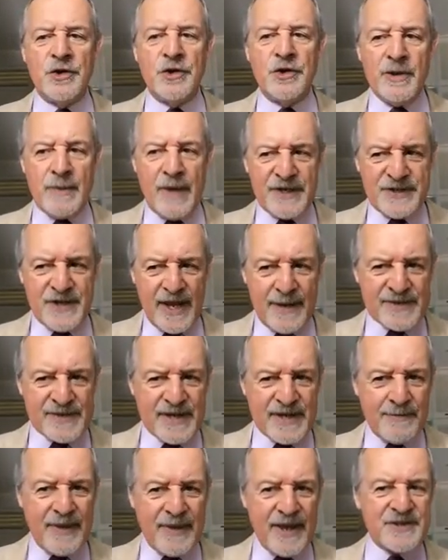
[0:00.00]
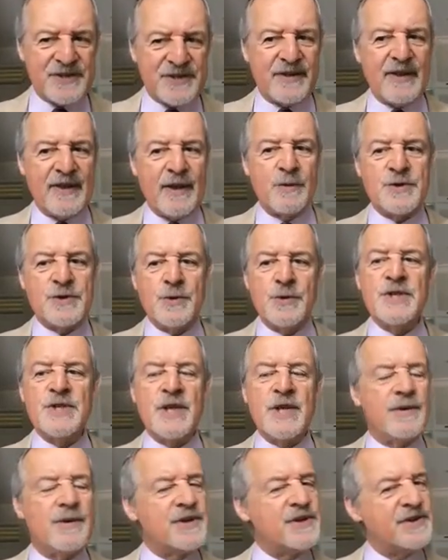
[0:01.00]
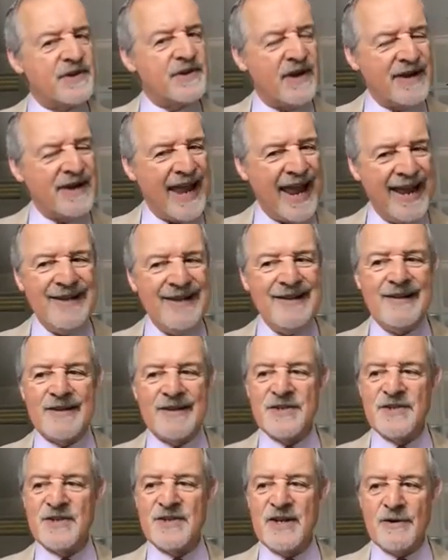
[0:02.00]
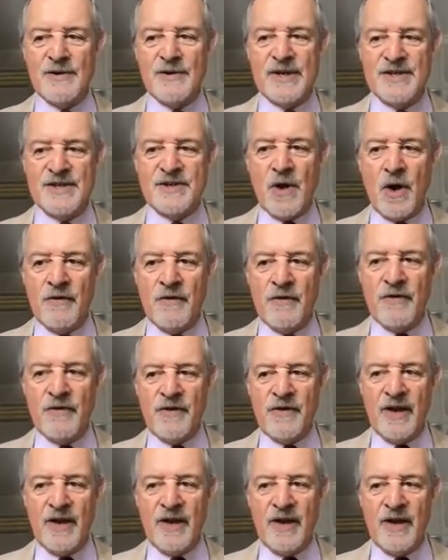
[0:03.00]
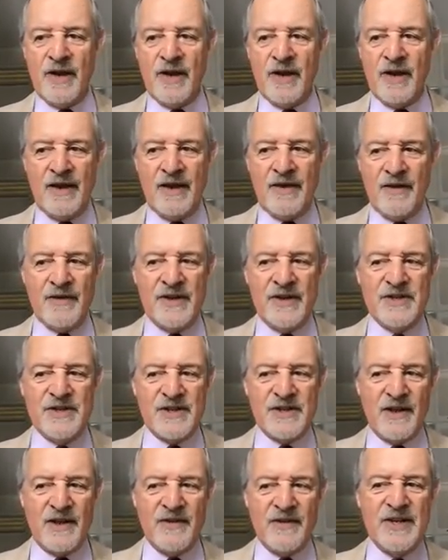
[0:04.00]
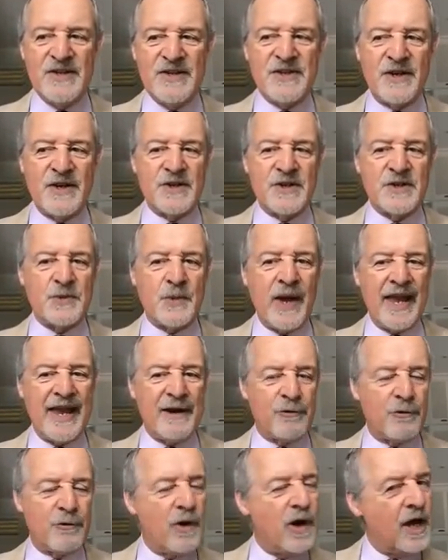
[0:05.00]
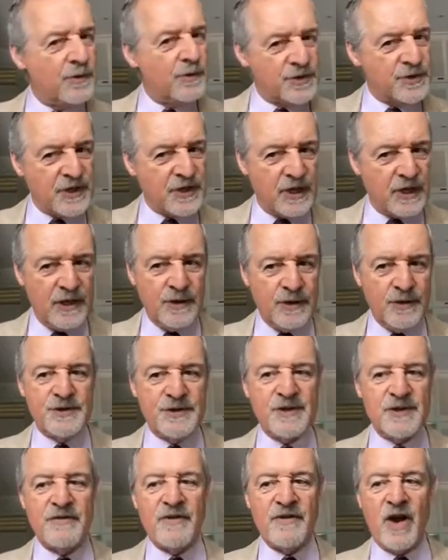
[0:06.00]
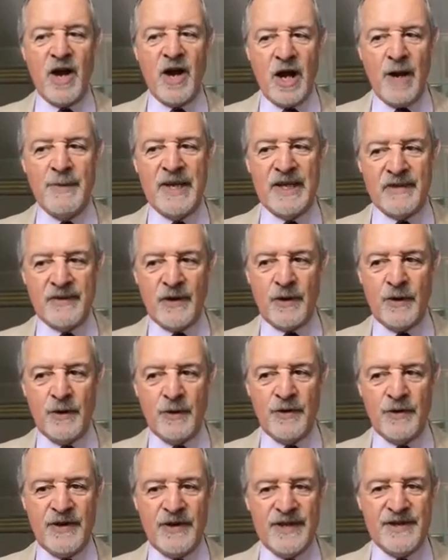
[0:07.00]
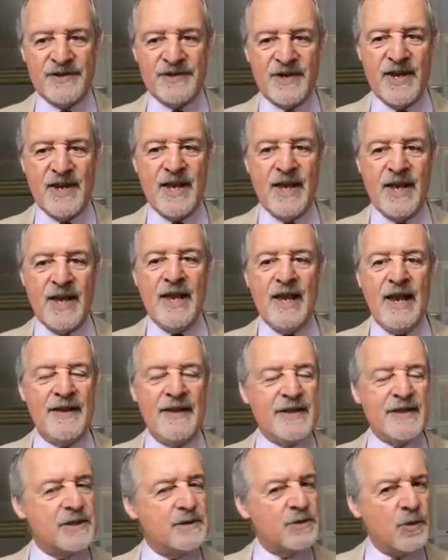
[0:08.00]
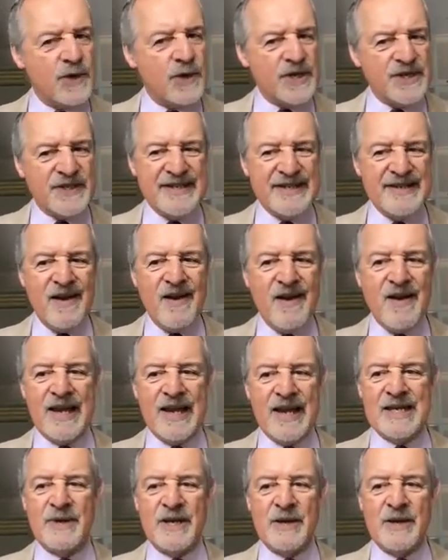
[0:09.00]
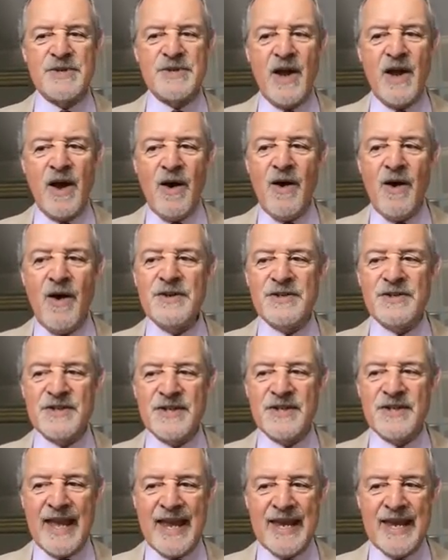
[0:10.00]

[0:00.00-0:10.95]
During my time as ambassador, there was also an endless series of, uh, of, of incidents where Iran was accused of arming the Houthis. And this was always denied, but it was hard to